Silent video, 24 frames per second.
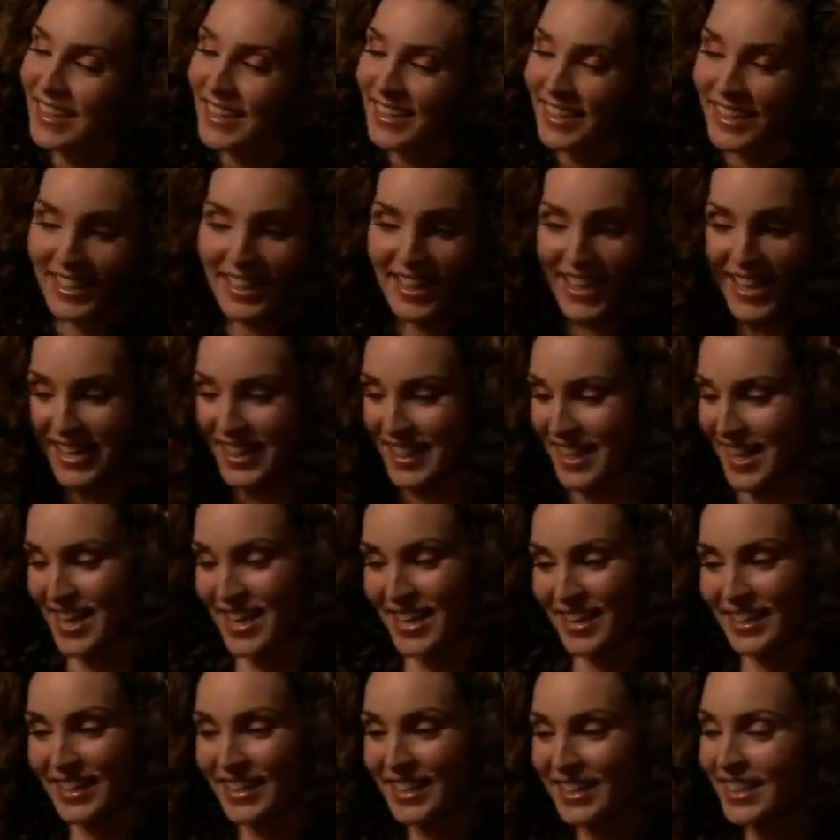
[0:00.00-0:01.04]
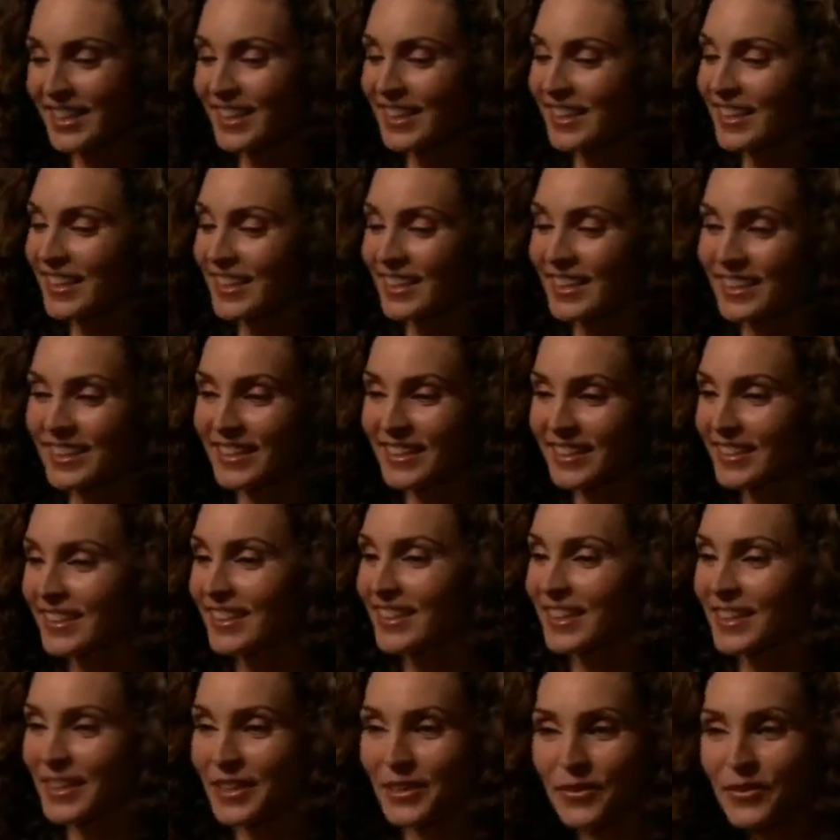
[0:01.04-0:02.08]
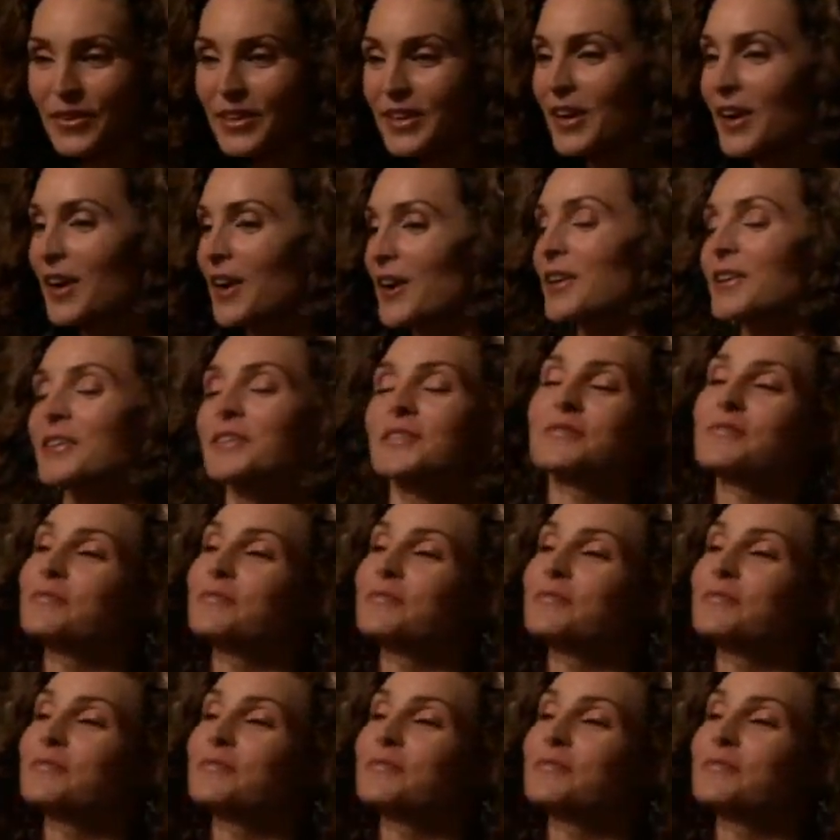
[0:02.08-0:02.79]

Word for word: I like that. Here we are.